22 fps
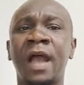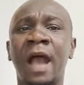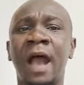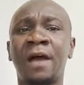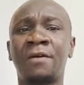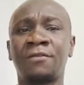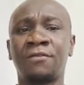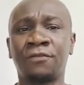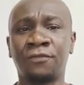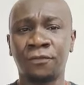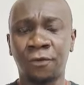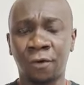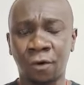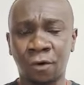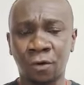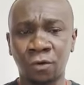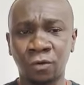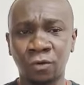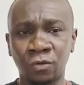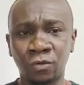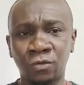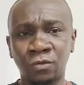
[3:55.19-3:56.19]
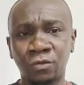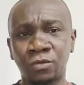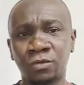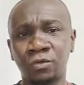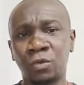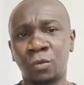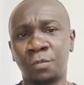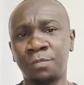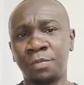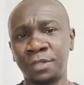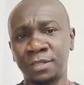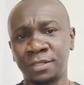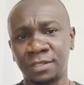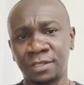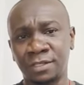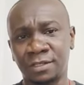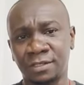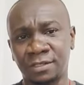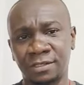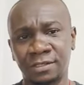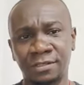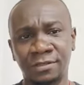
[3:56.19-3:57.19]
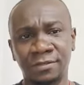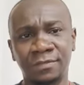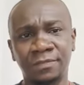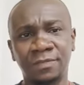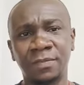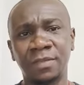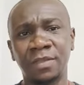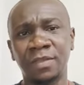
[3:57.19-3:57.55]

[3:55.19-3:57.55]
and fall to pieces